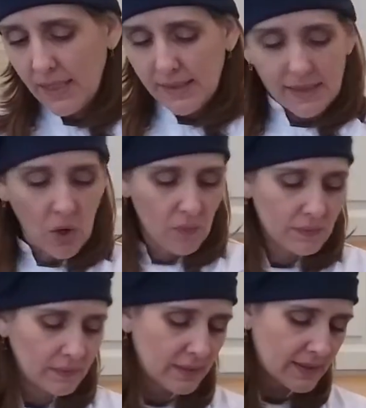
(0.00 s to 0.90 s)
So,
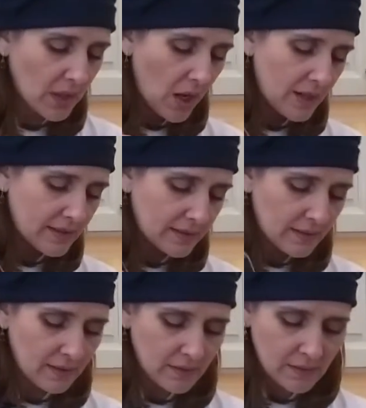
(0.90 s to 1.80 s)
sauce.
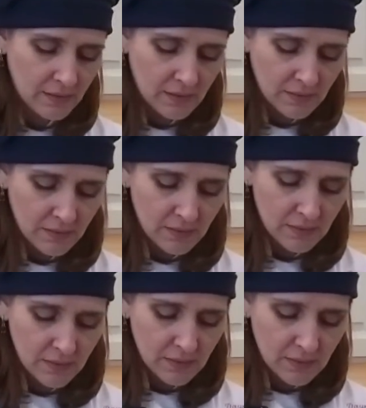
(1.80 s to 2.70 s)

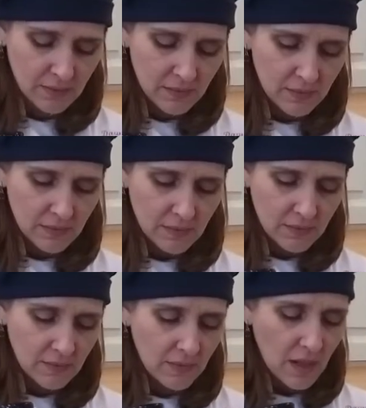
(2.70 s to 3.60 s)

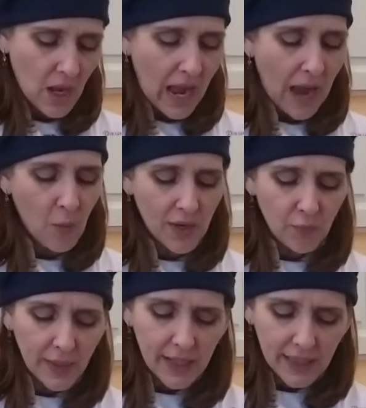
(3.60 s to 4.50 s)
I want to
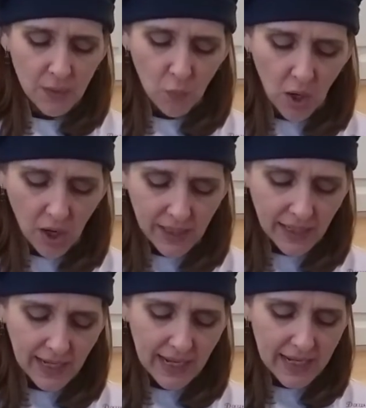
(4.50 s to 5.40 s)
really work
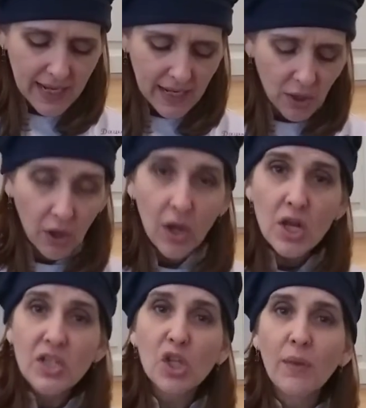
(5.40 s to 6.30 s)
it in here
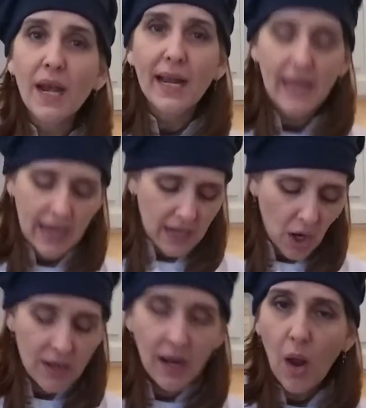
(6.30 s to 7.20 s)
so that
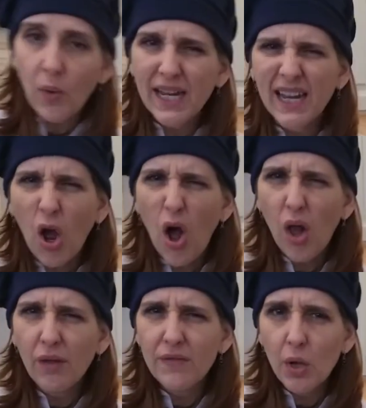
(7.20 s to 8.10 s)
I want to get
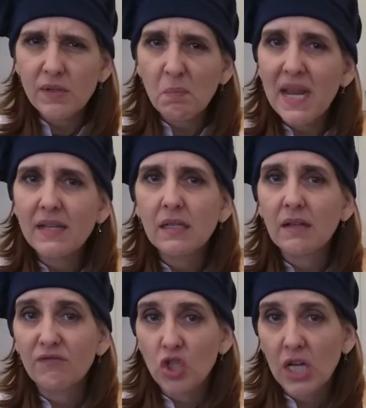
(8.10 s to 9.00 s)
all of those pieces
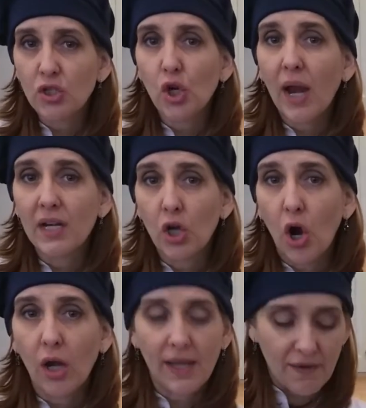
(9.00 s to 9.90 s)
of ginger and
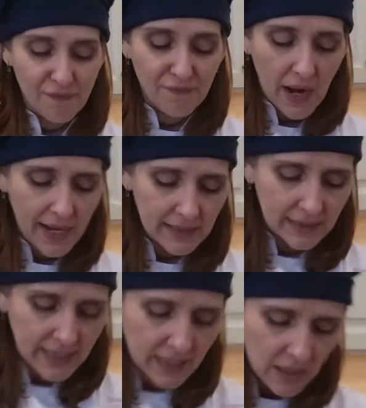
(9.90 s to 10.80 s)
garlic finely
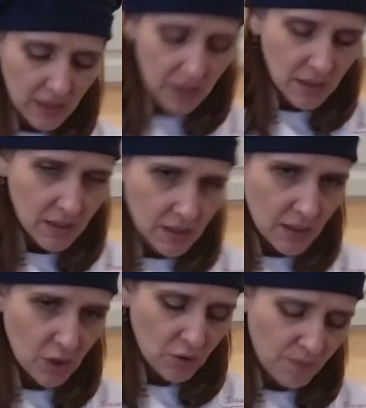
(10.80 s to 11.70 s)

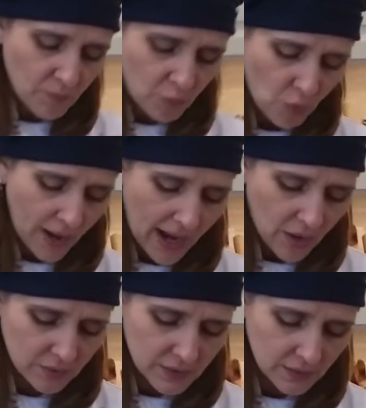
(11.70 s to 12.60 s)

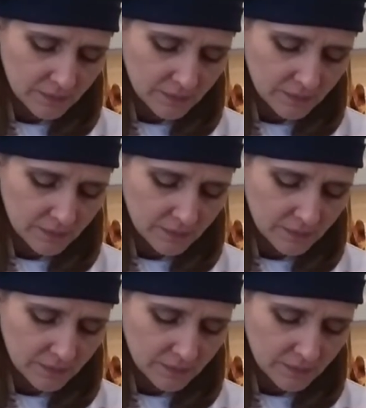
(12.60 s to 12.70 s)
browned.